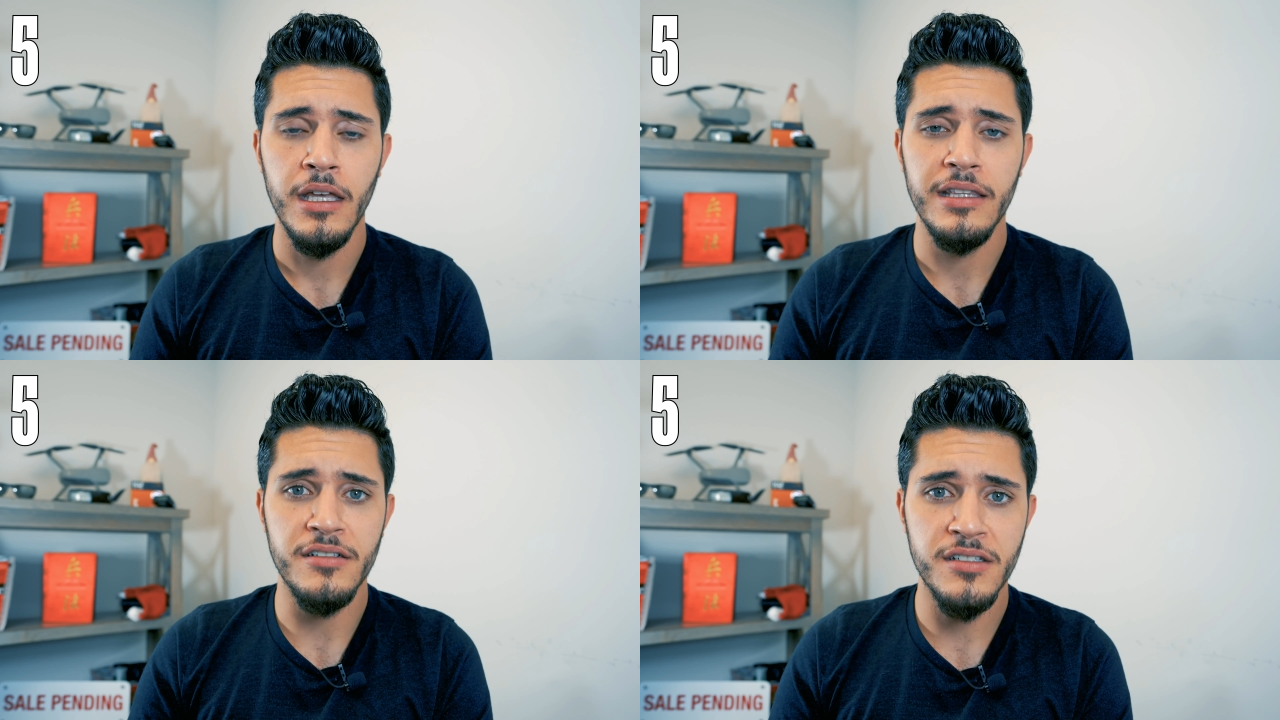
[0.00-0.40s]

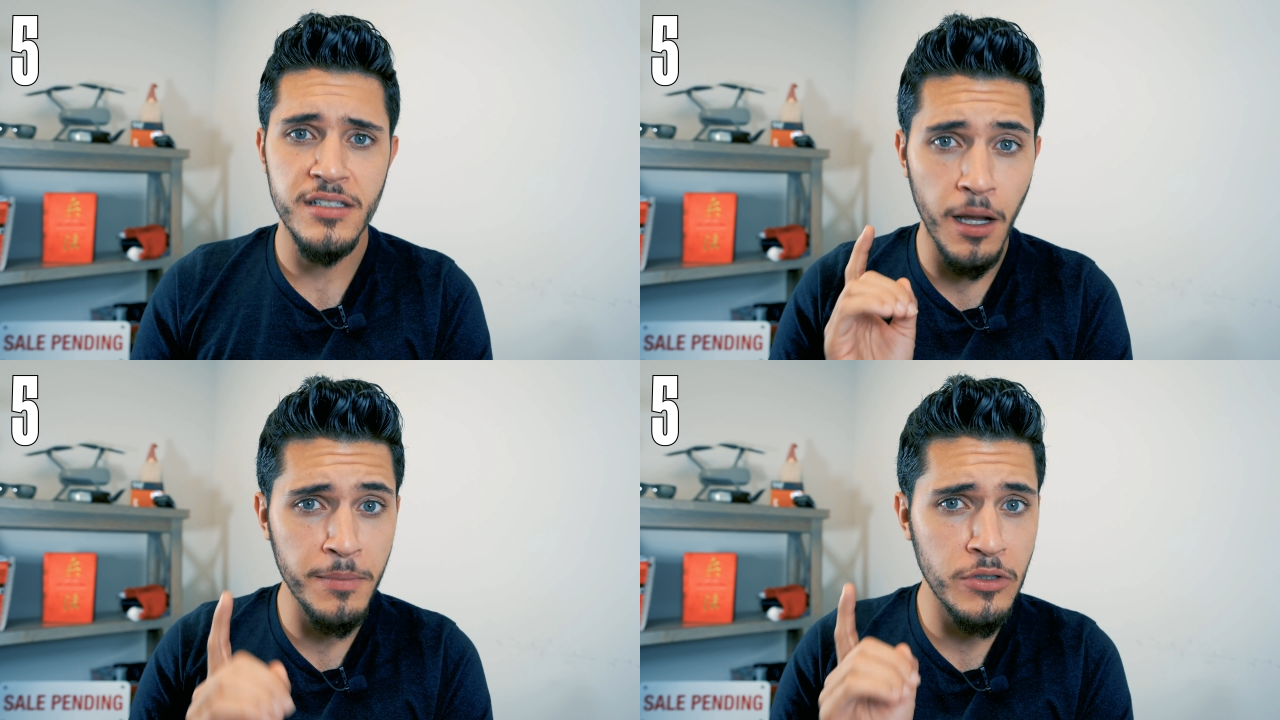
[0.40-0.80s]
There's
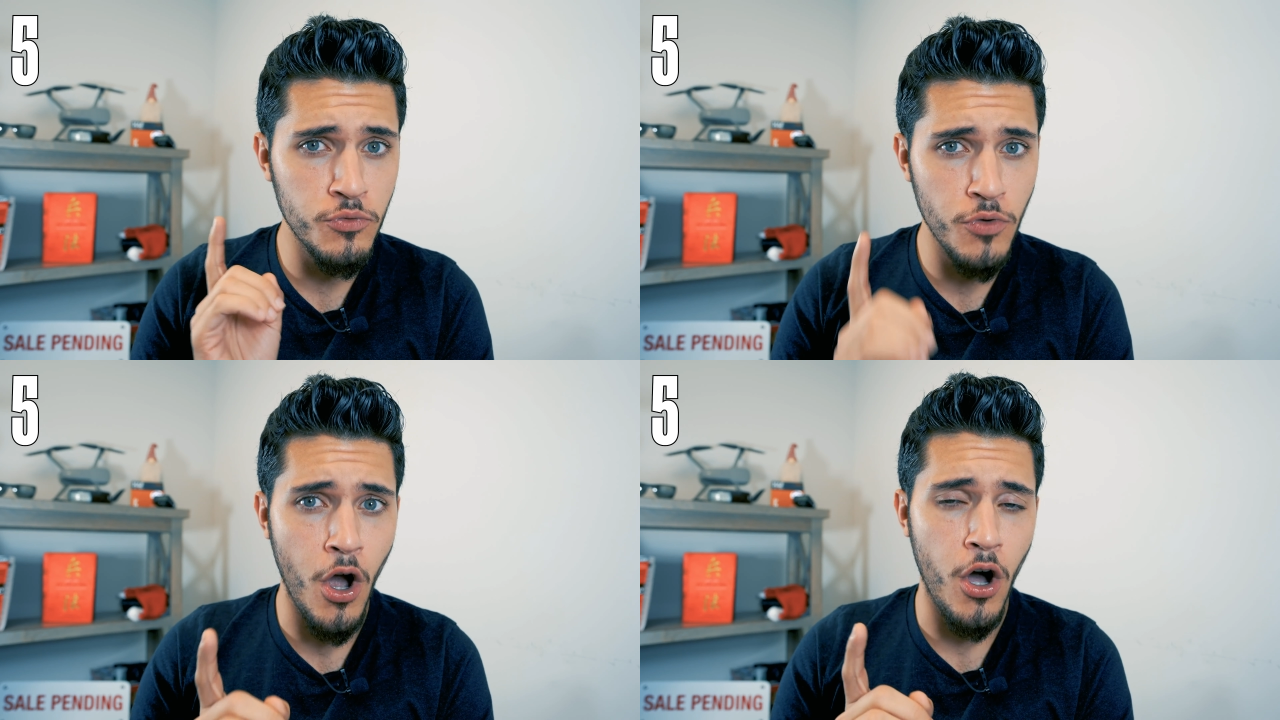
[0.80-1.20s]
something
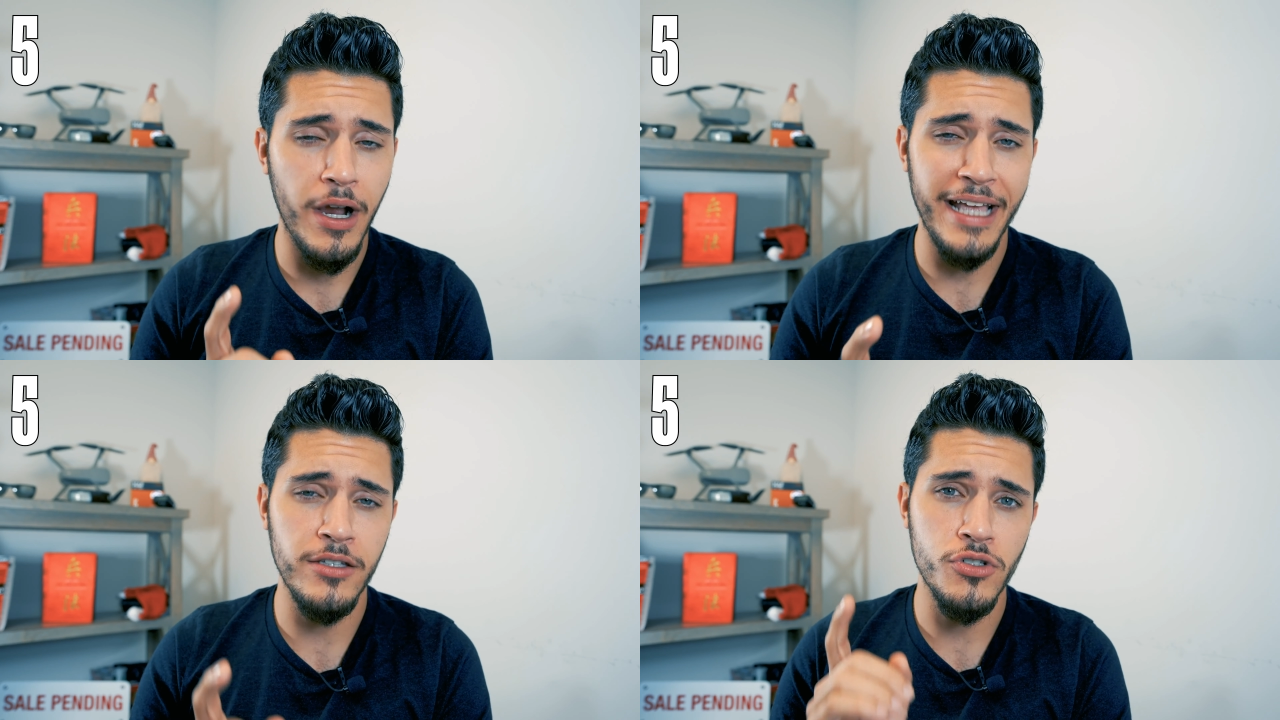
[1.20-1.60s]

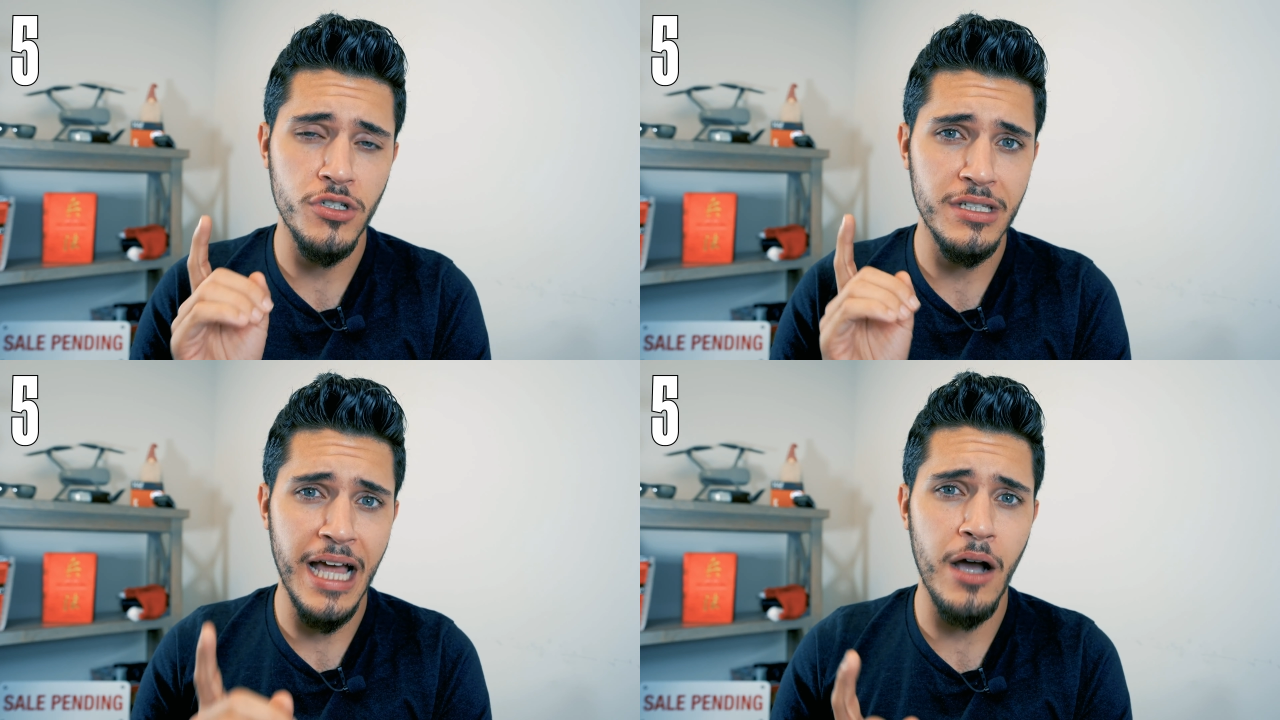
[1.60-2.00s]
wrong and you
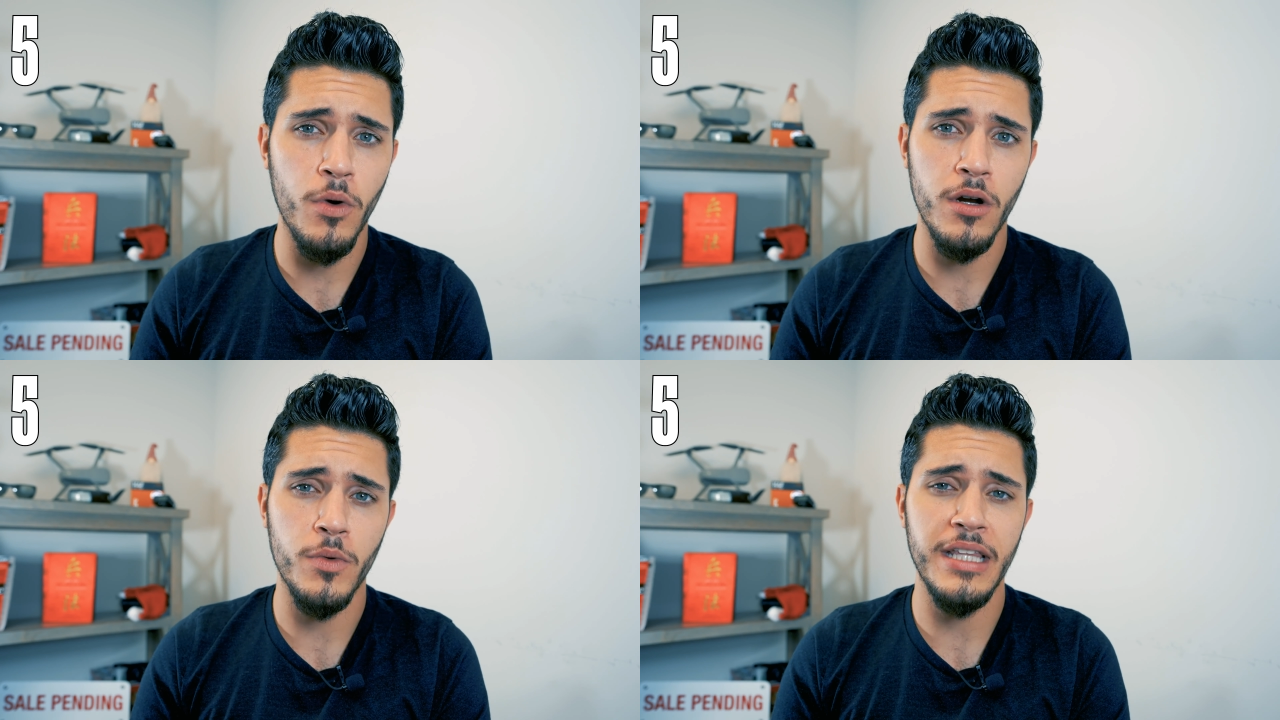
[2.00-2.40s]
should not
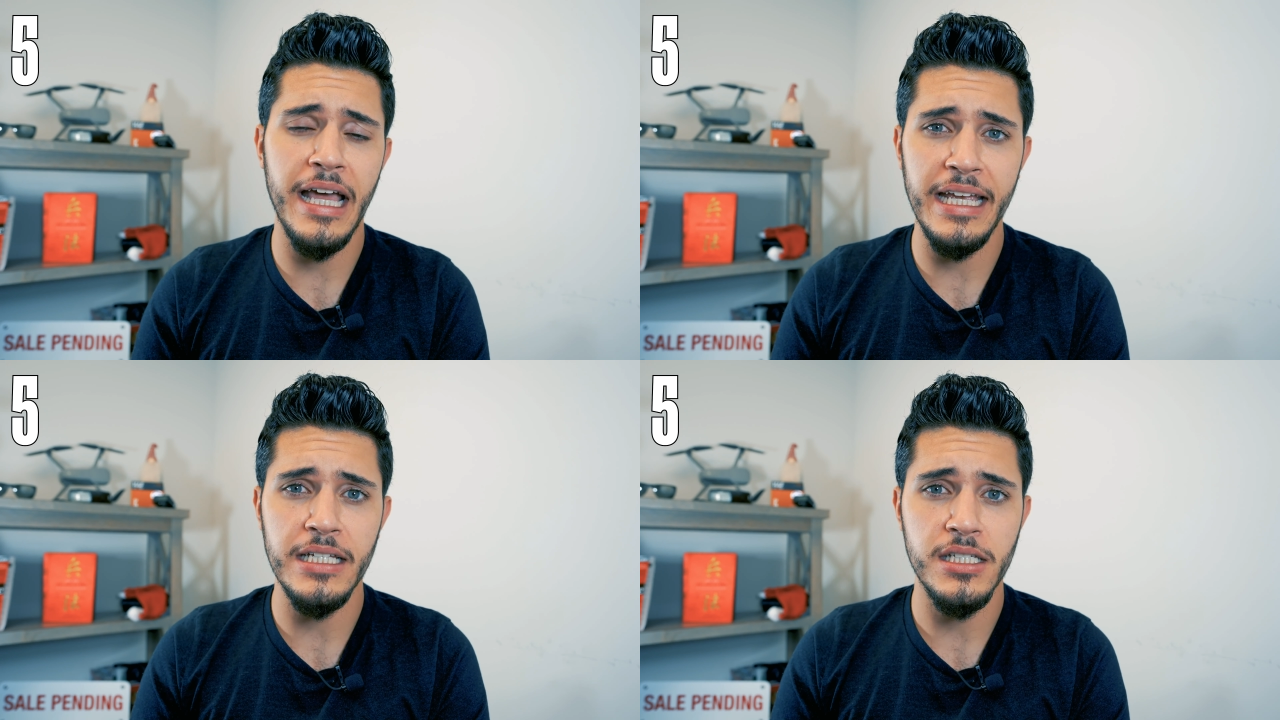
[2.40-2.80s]
work with
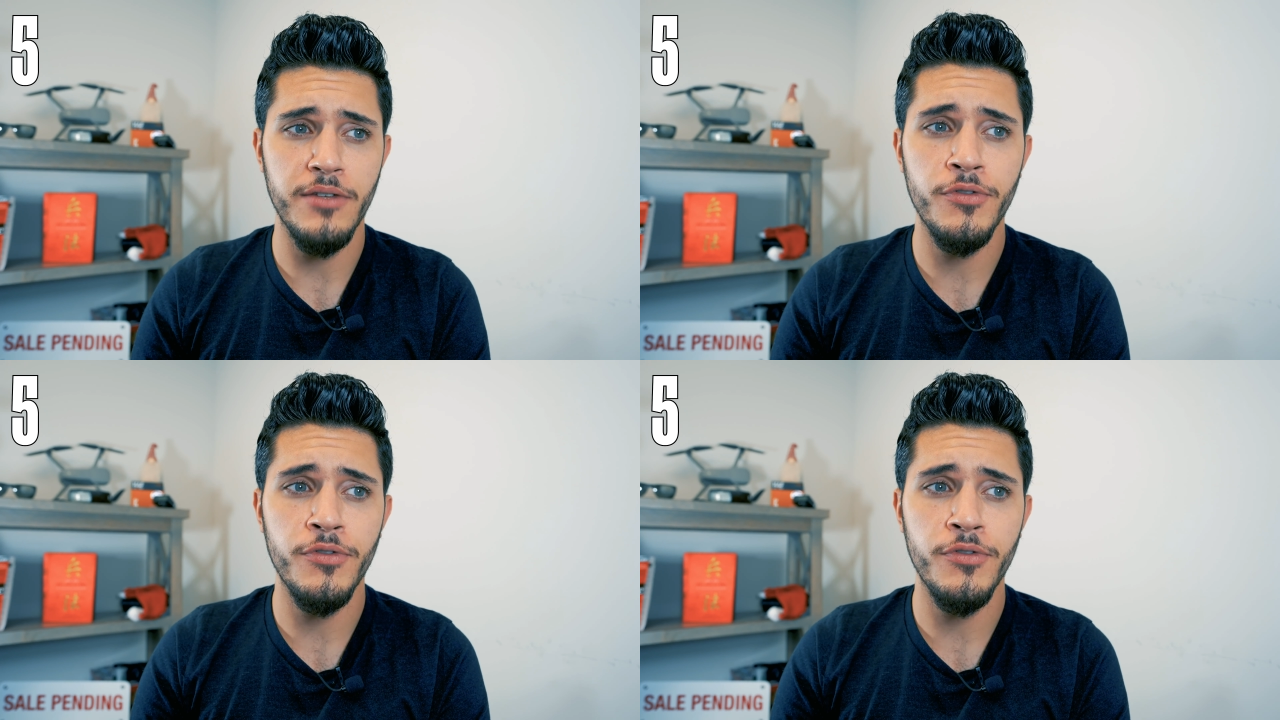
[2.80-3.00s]
that agent.